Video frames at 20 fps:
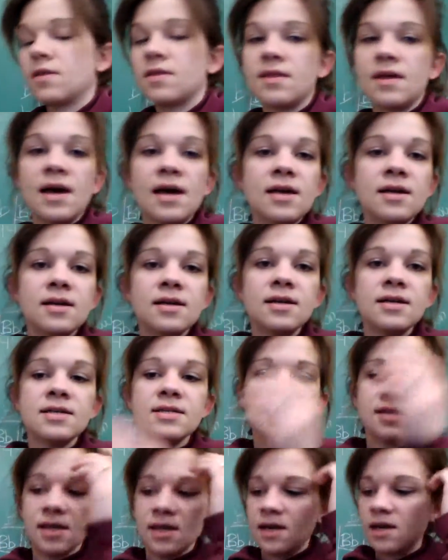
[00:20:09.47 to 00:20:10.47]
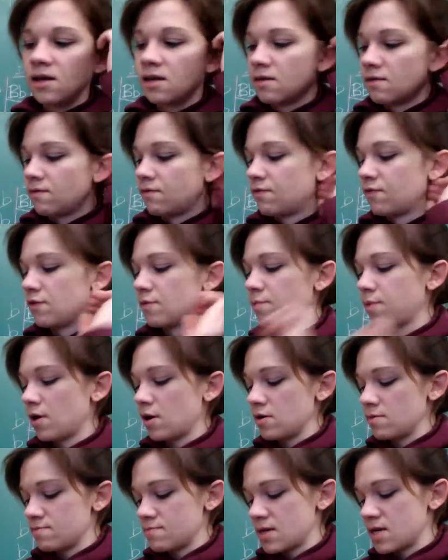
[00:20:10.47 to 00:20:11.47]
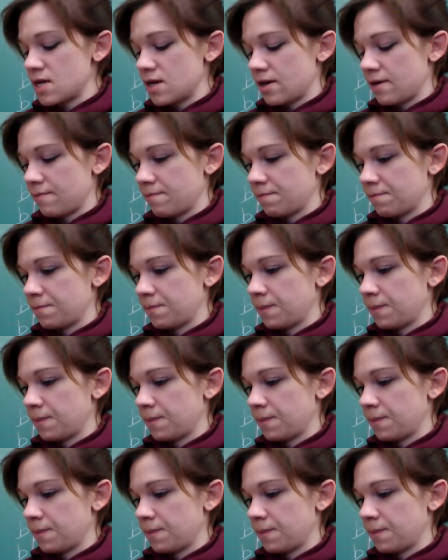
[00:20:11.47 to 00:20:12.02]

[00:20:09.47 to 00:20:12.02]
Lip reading: that is it for part B.